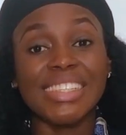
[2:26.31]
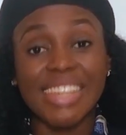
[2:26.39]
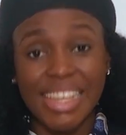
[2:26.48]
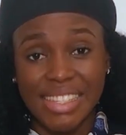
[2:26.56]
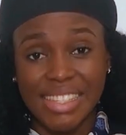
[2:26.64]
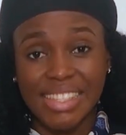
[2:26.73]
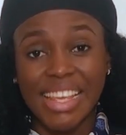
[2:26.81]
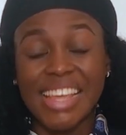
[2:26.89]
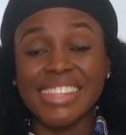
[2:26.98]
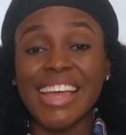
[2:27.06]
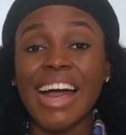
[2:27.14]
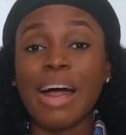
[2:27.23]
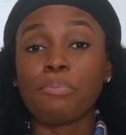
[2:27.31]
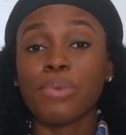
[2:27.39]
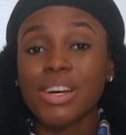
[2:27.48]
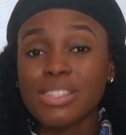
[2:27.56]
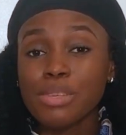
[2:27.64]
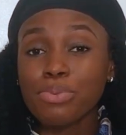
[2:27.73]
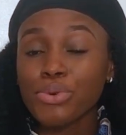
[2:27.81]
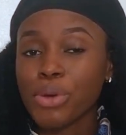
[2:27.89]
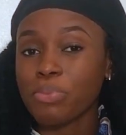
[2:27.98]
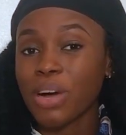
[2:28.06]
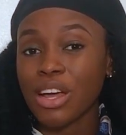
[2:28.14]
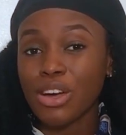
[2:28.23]
yes, there are possible
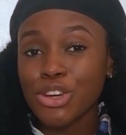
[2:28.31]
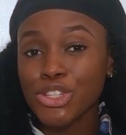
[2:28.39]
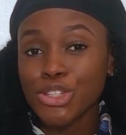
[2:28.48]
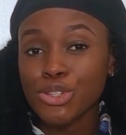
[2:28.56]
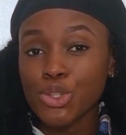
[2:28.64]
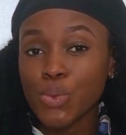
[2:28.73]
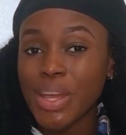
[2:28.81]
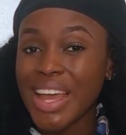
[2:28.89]
repercussions when